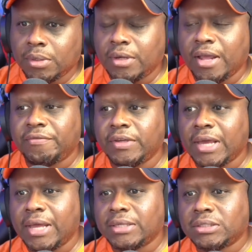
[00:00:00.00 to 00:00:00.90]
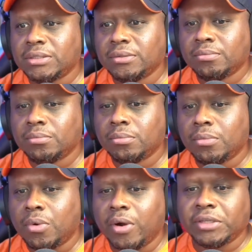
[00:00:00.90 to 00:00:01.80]
Now, if you guys
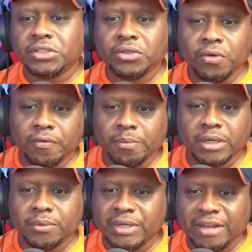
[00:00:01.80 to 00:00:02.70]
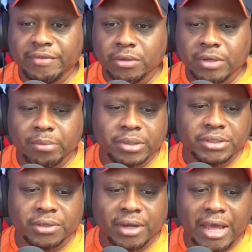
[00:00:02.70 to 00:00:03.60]
aren't too familiar with David Duke, I'm pretty
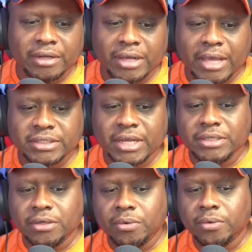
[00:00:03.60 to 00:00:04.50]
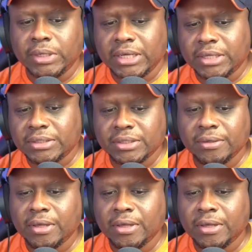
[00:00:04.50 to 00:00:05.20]
sure a lot of you guys actually know who he is.